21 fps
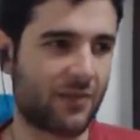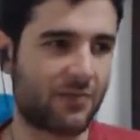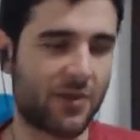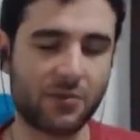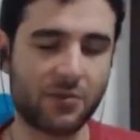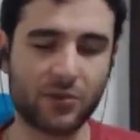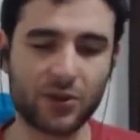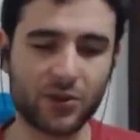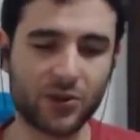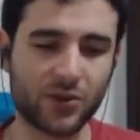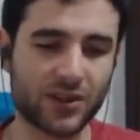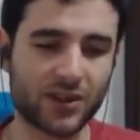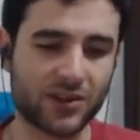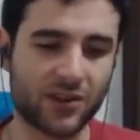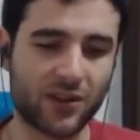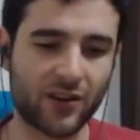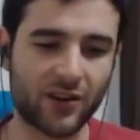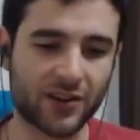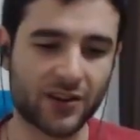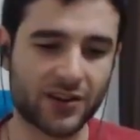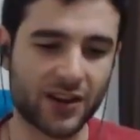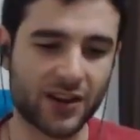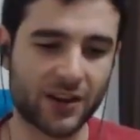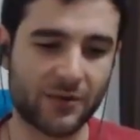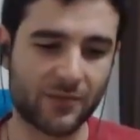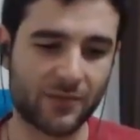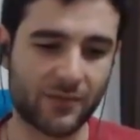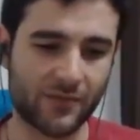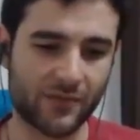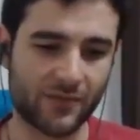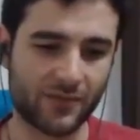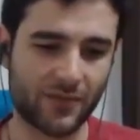And people do this all the
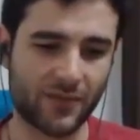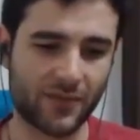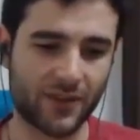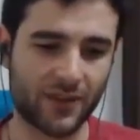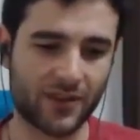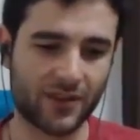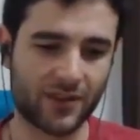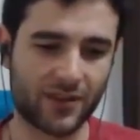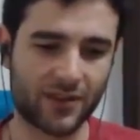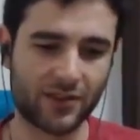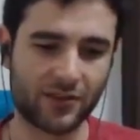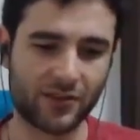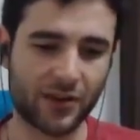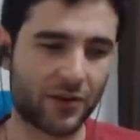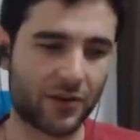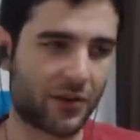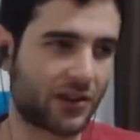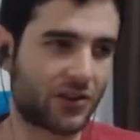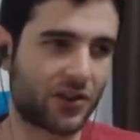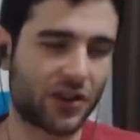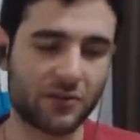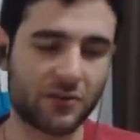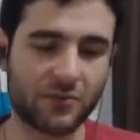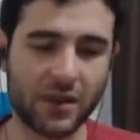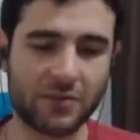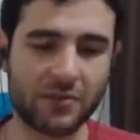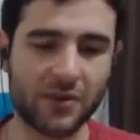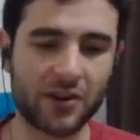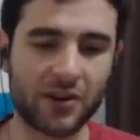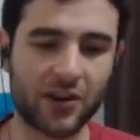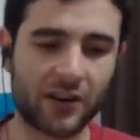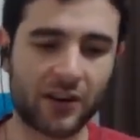time, right? Because you can
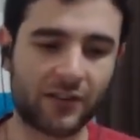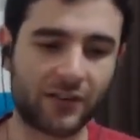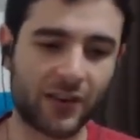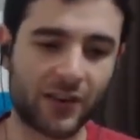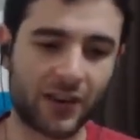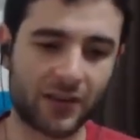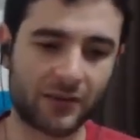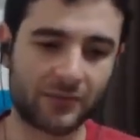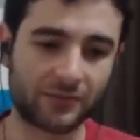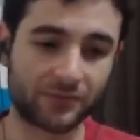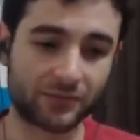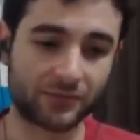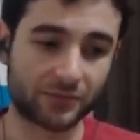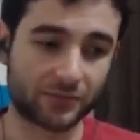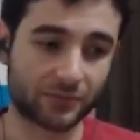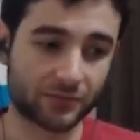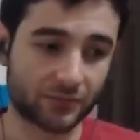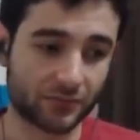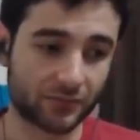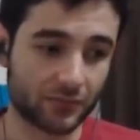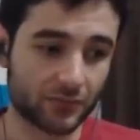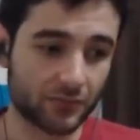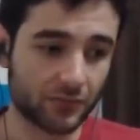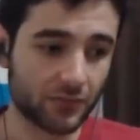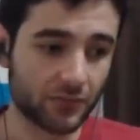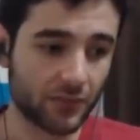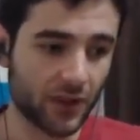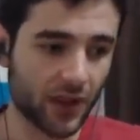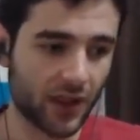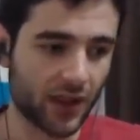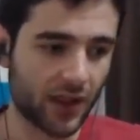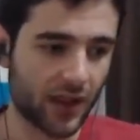make money off of it.
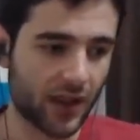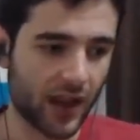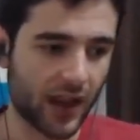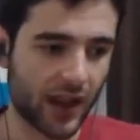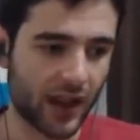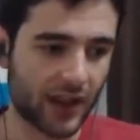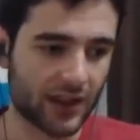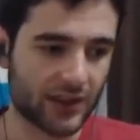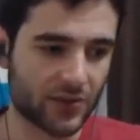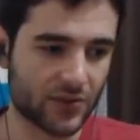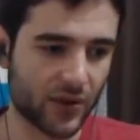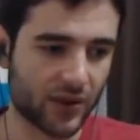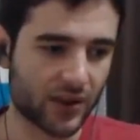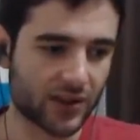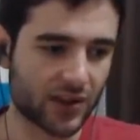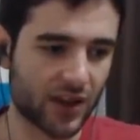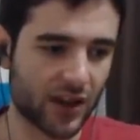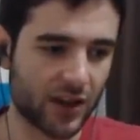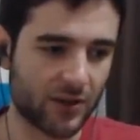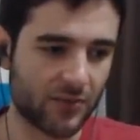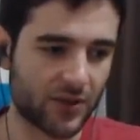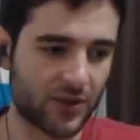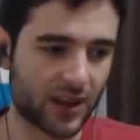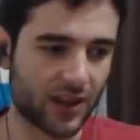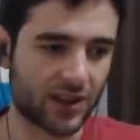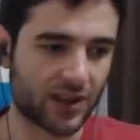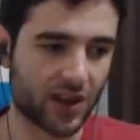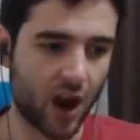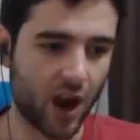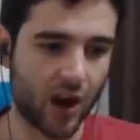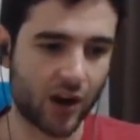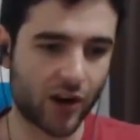And so at the time, the
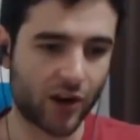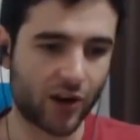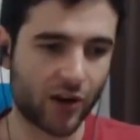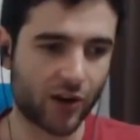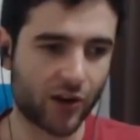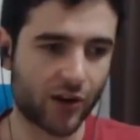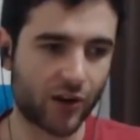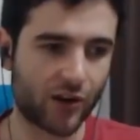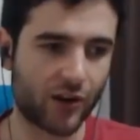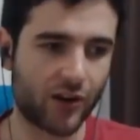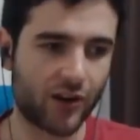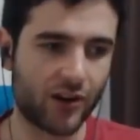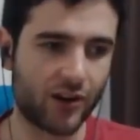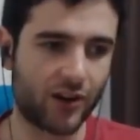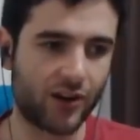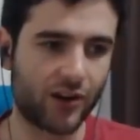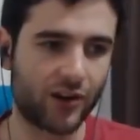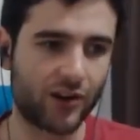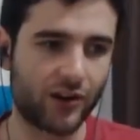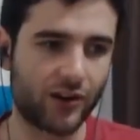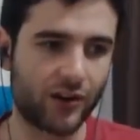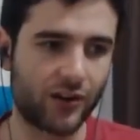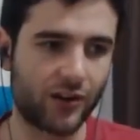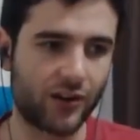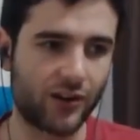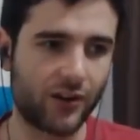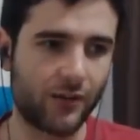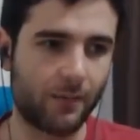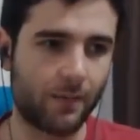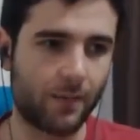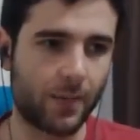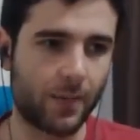entire,
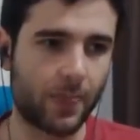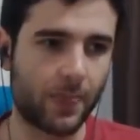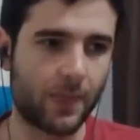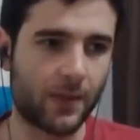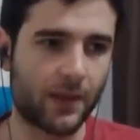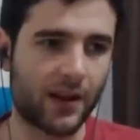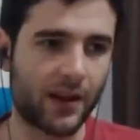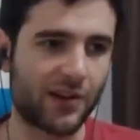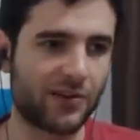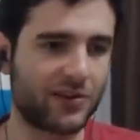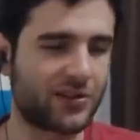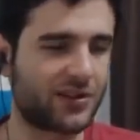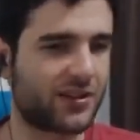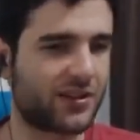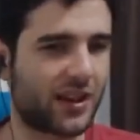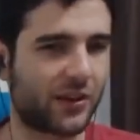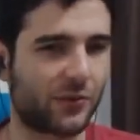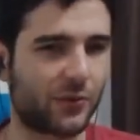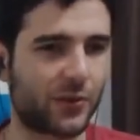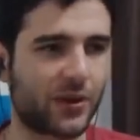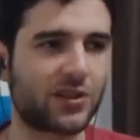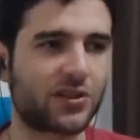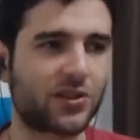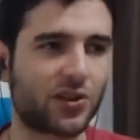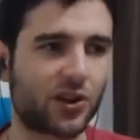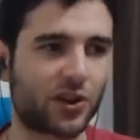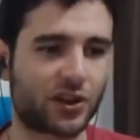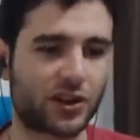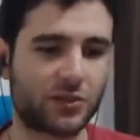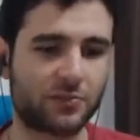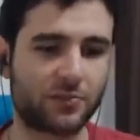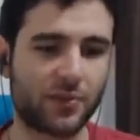I wouldn't say
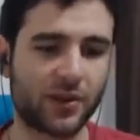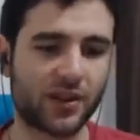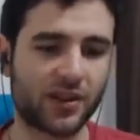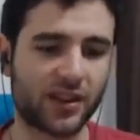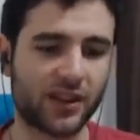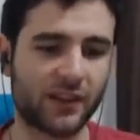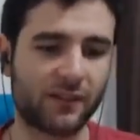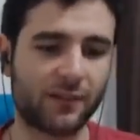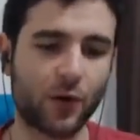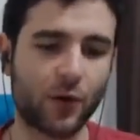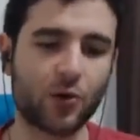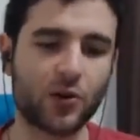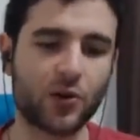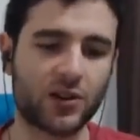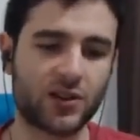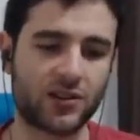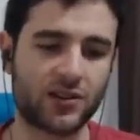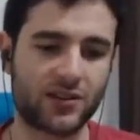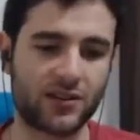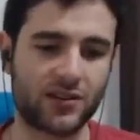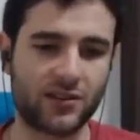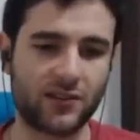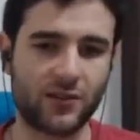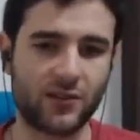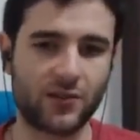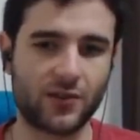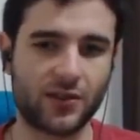research, but the focus